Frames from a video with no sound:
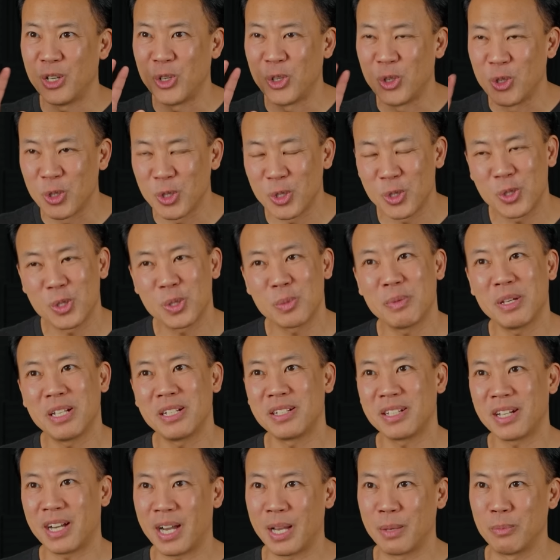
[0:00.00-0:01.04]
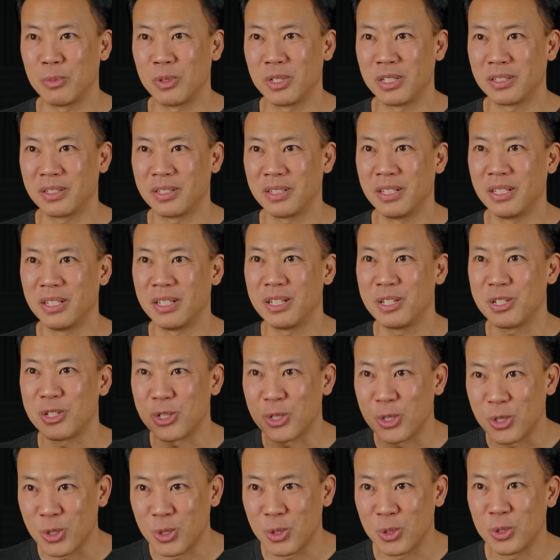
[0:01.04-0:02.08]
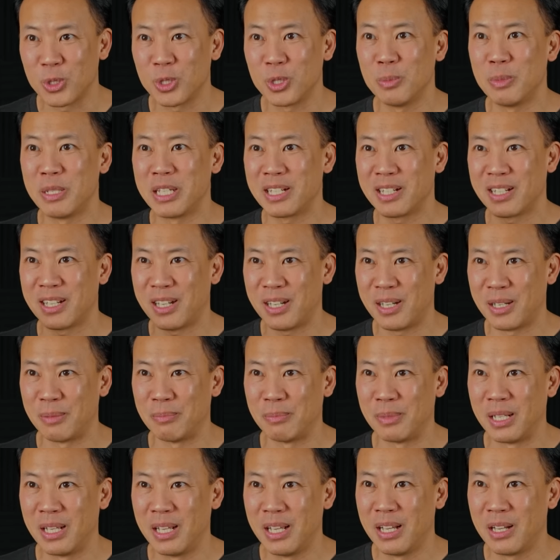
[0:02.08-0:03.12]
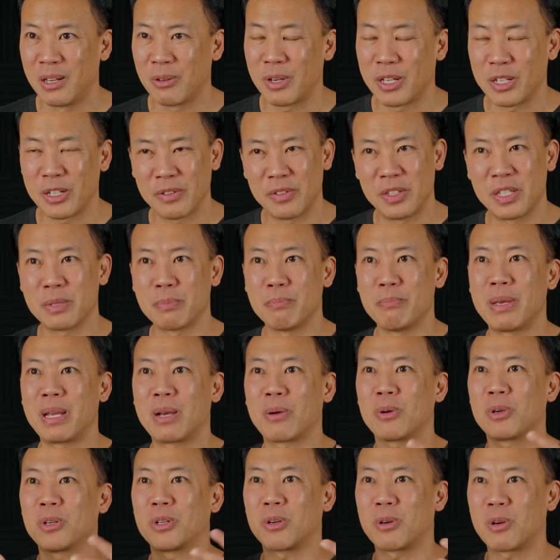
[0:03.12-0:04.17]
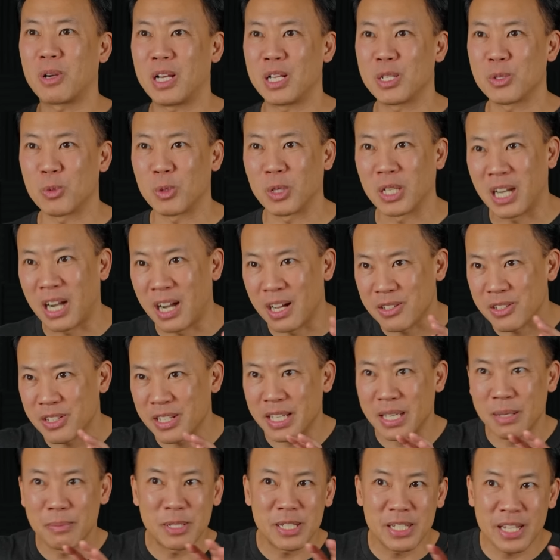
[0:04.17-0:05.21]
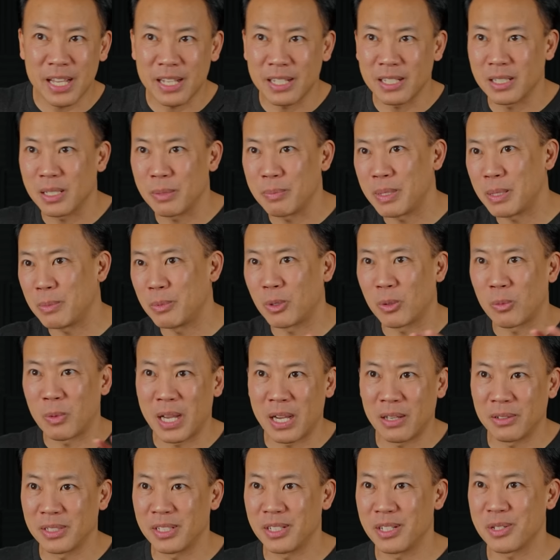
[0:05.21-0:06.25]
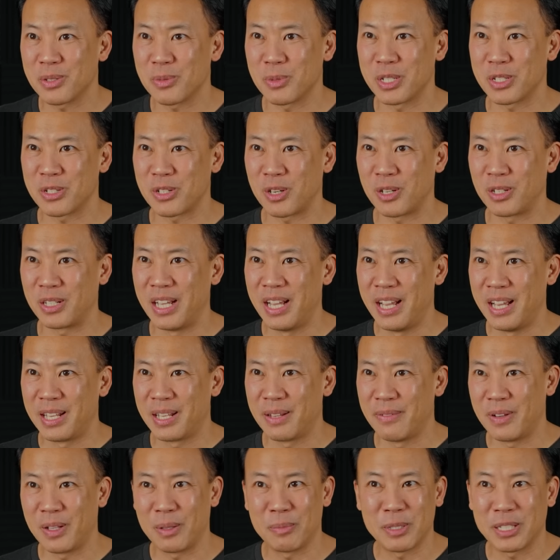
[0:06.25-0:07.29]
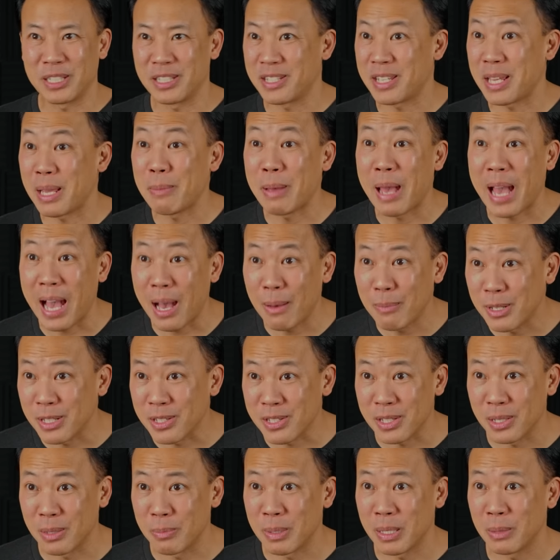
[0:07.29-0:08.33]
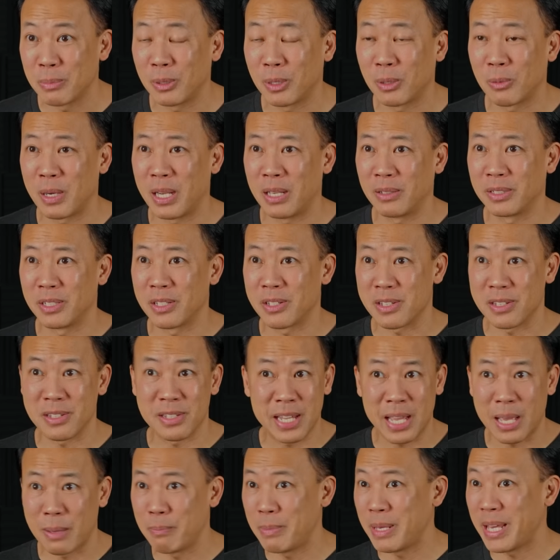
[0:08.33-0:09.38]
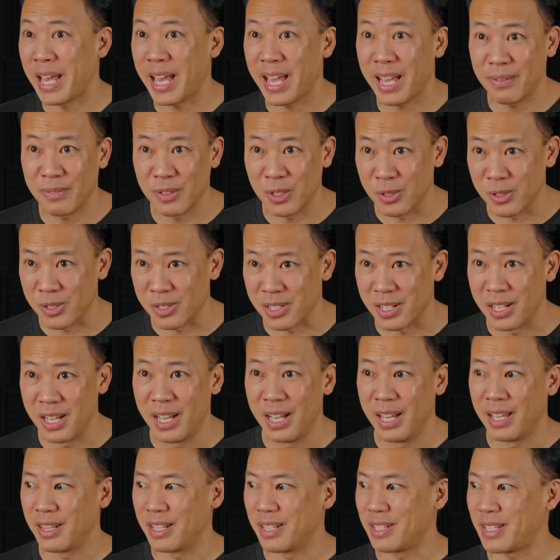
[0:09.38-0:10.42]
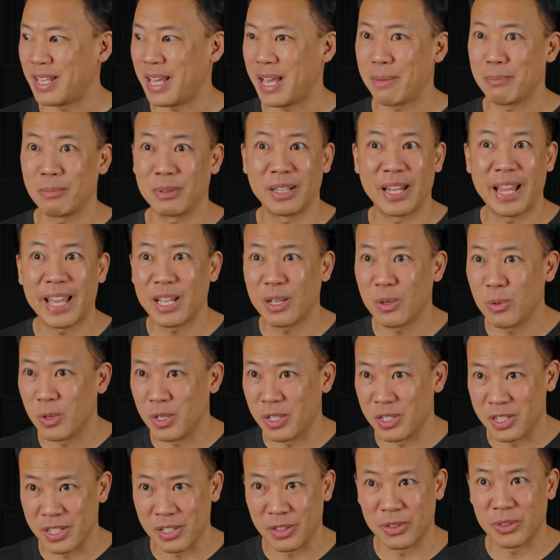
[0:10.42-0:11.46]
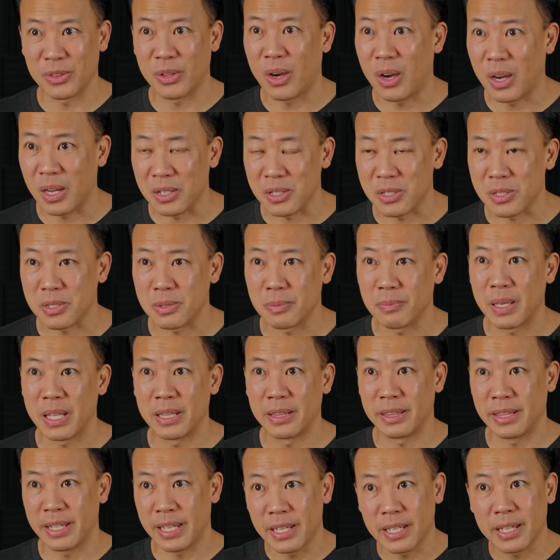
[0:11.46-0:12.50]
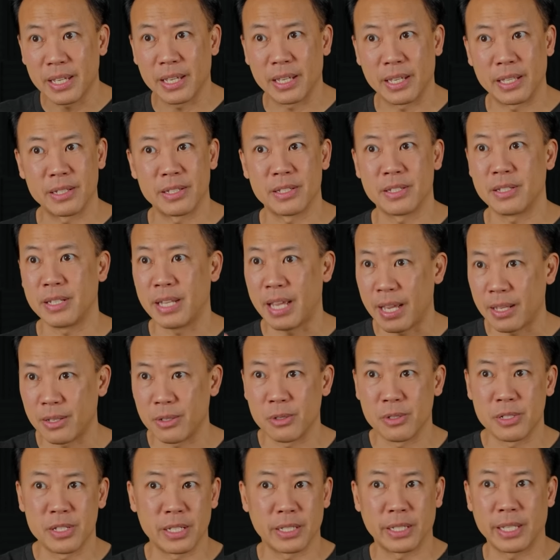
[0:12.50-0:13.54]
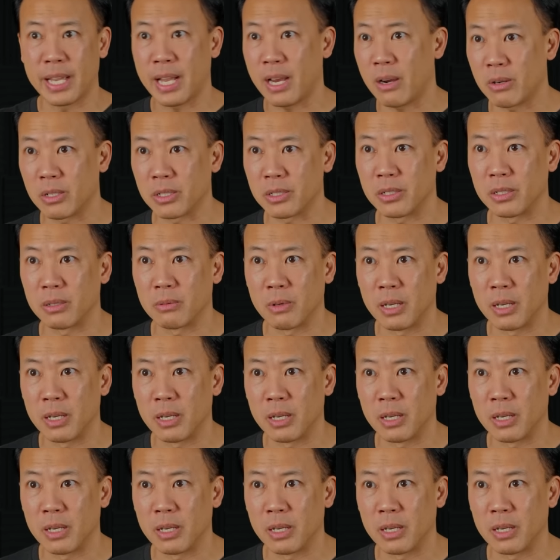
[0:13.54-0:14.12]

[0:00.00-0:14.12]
who you spend time with is who you become, right? You have these mirror neurons. We're constantly imitating the people around us. We start developing the same habits of the people around us, the same behaviors, the same language and thoughts and thinking and standards and character,